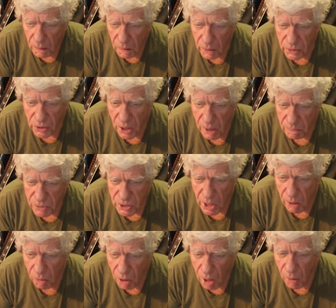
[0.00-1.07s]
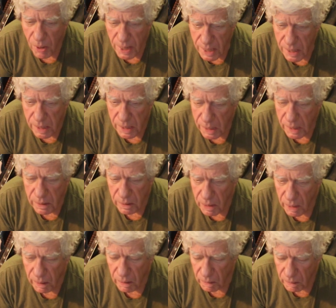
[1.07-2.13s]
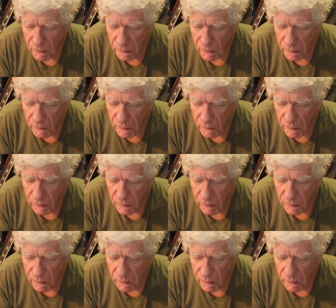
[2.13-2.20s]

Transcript: drum solo he did that